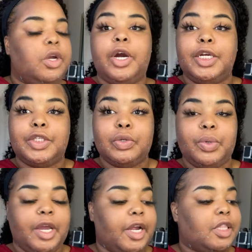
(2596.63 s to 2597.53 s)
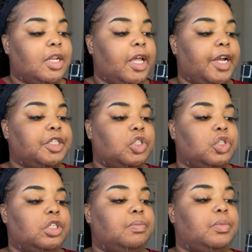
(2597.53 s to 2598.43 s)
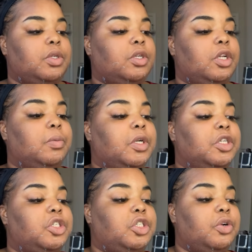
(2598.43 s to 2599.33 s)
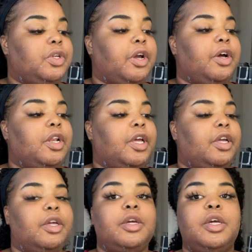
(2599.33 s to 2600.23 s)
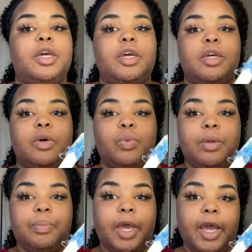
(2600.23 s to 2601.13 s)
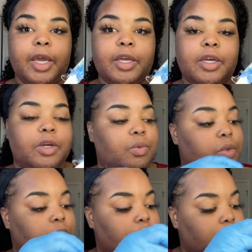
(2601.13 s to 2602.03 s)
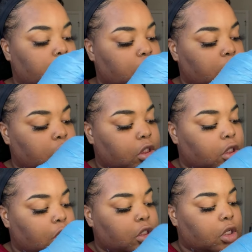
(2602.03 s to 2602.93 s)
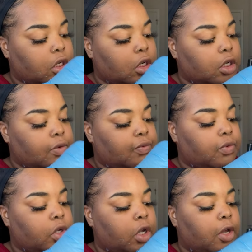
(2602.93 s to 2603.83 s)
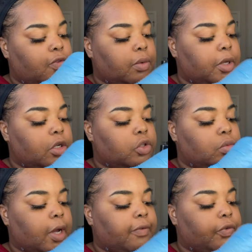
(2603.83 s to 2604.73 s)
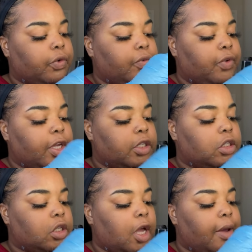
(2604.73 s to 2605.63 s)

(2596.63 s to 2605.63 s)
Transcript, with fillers: All right, so we are at the last strip, and I'm gonna show y'all, like, one pack was literally just enough for me to do my full face.